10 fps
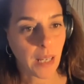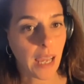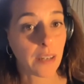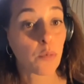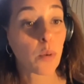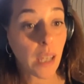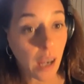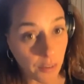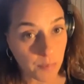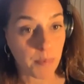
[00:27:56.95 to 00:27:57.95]
And we
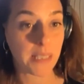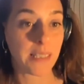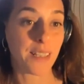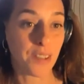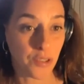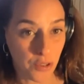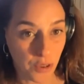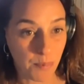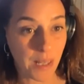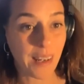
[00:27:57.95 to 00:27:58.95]
are repeating the
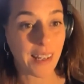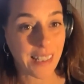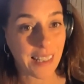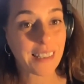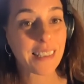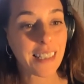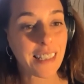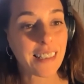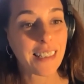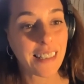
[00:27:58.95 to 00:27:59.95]
trauma again and
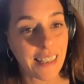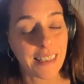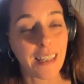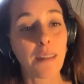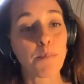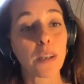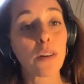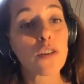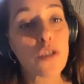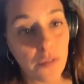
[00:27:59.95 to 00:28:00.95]
again and again.
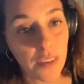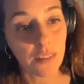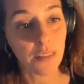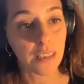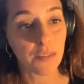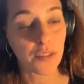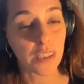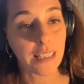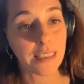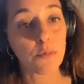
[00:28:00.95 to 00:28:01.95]
Because of the great
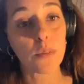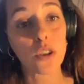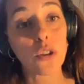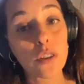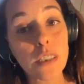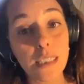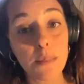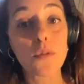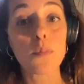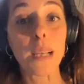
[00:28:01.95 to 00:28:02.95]
forgetting, we don't
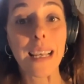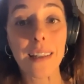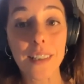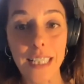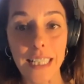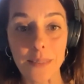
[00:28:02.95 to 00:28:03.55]
seem to be learning.